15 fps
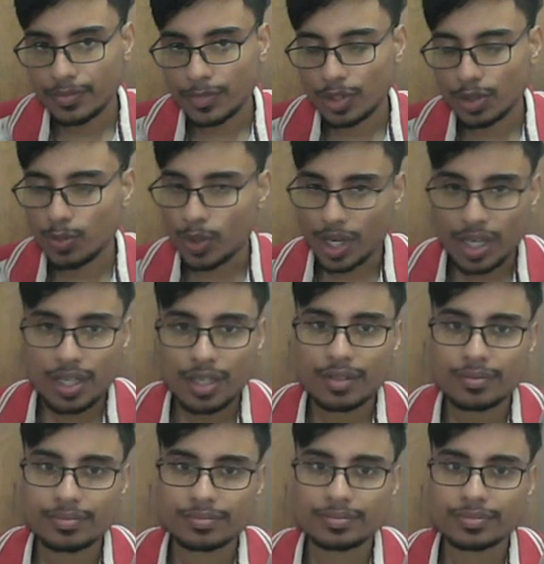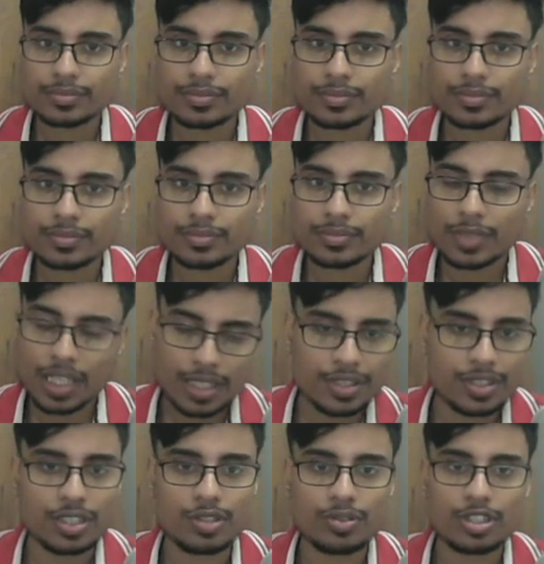Why? I'll
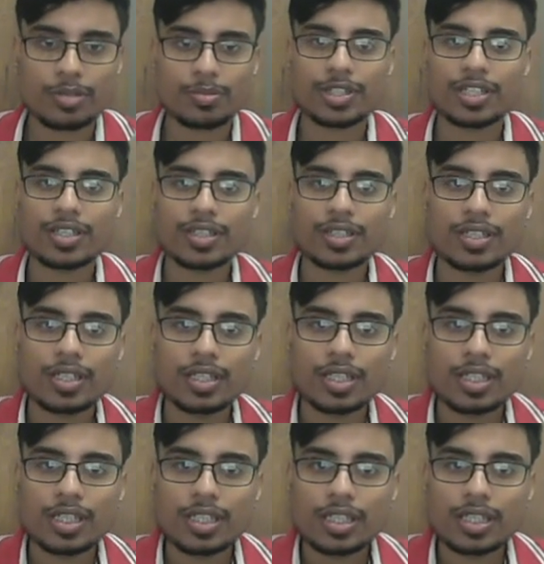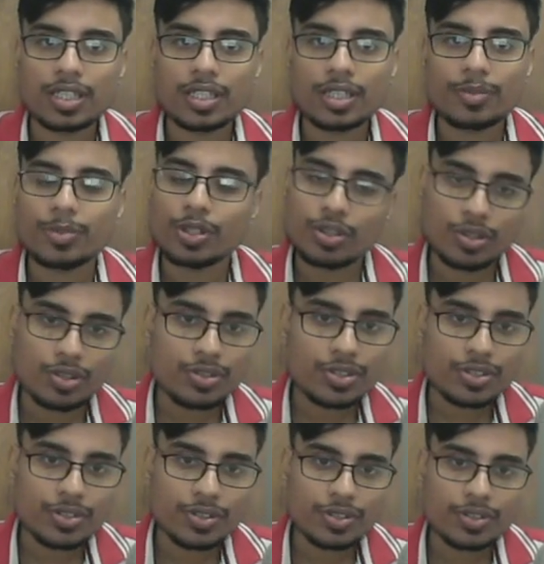tell you in a minute.
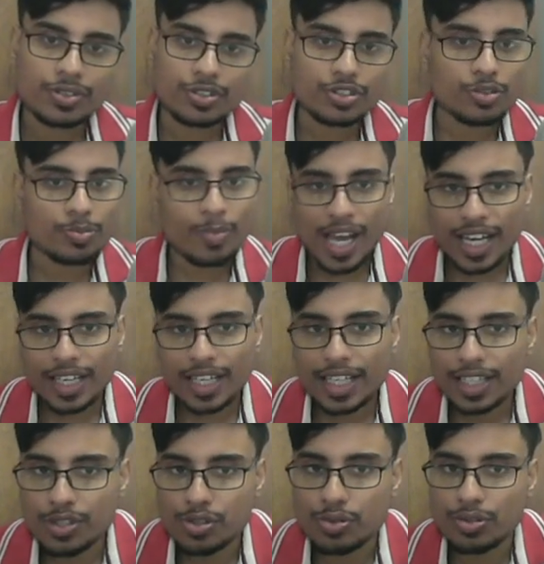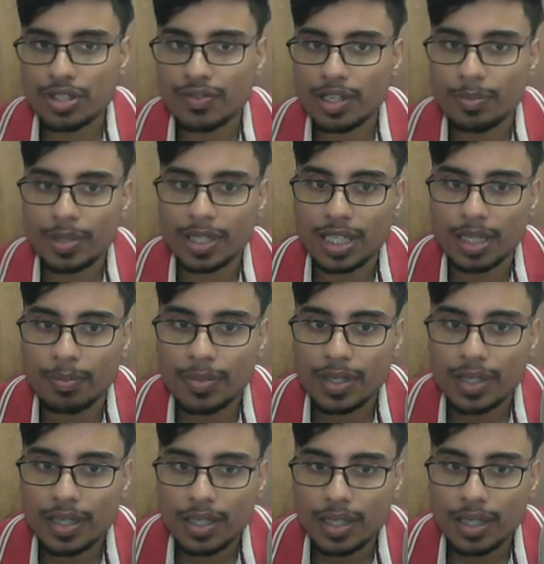Because there's a backrank issue developing up.
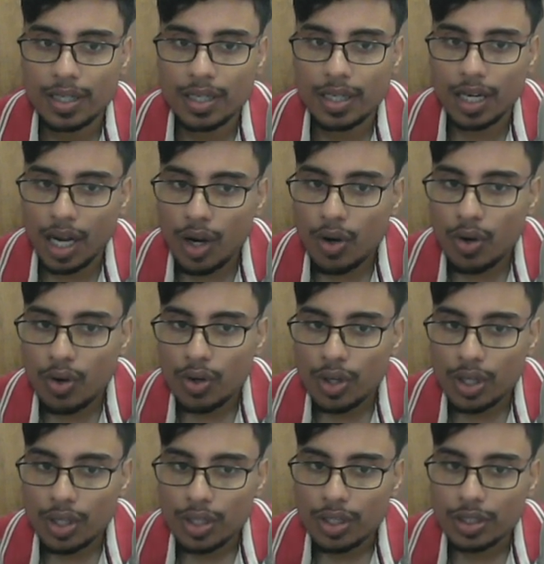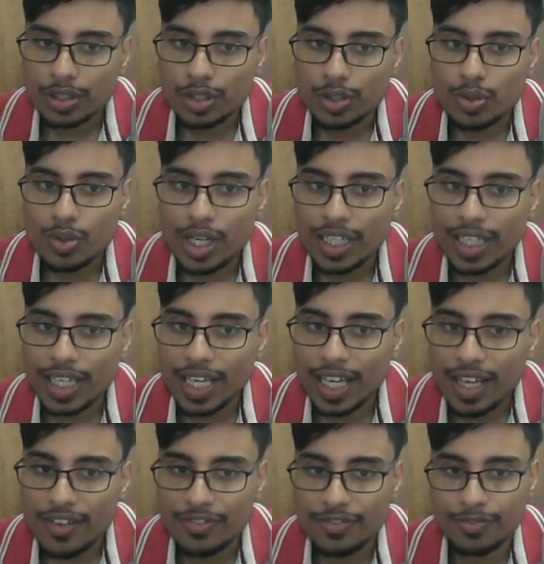How? The rook at
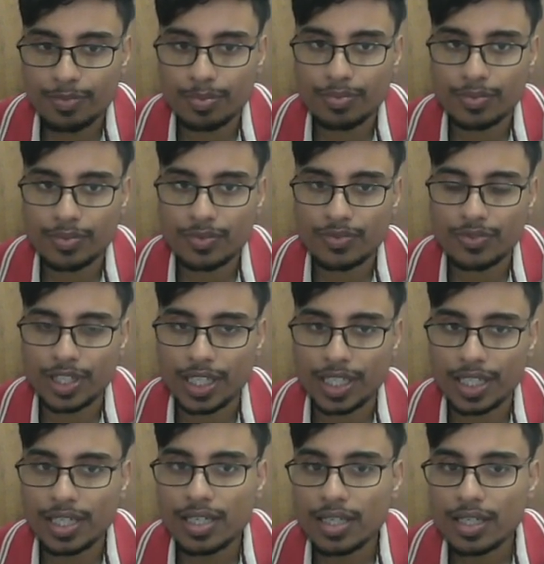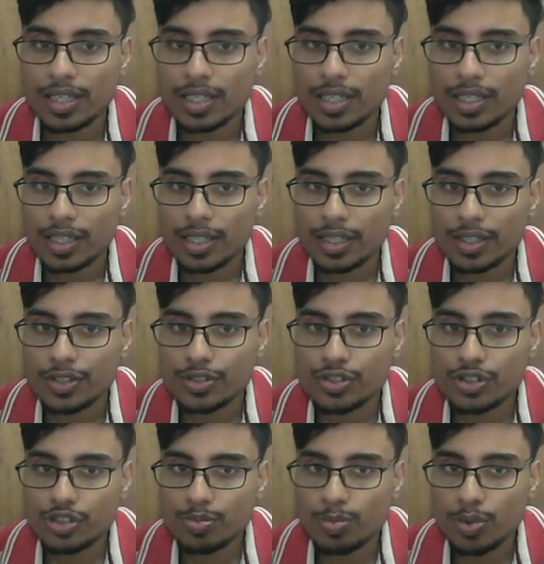f file is
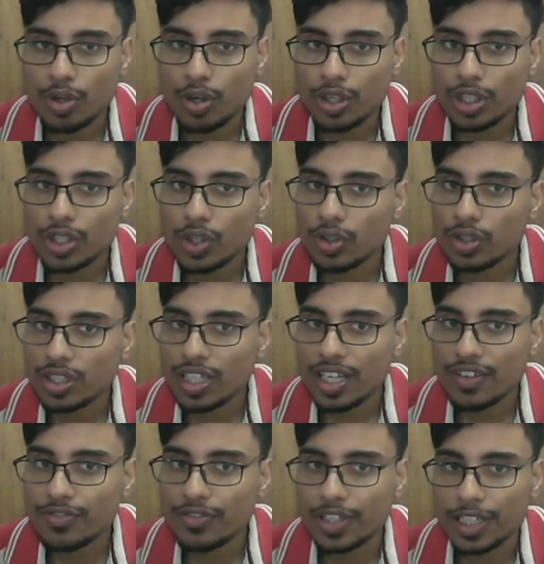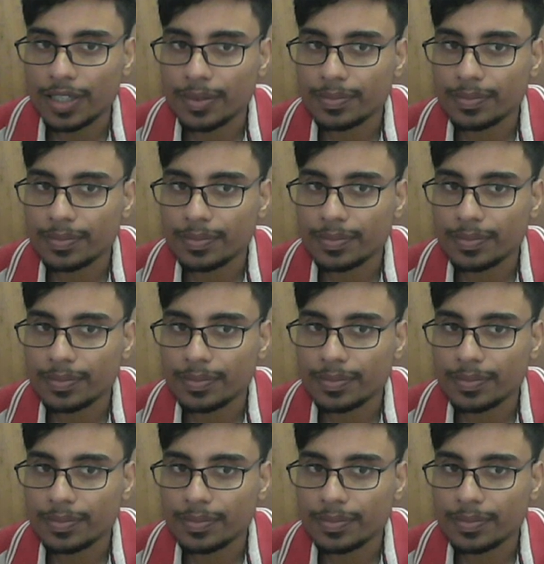just blocking all the f file.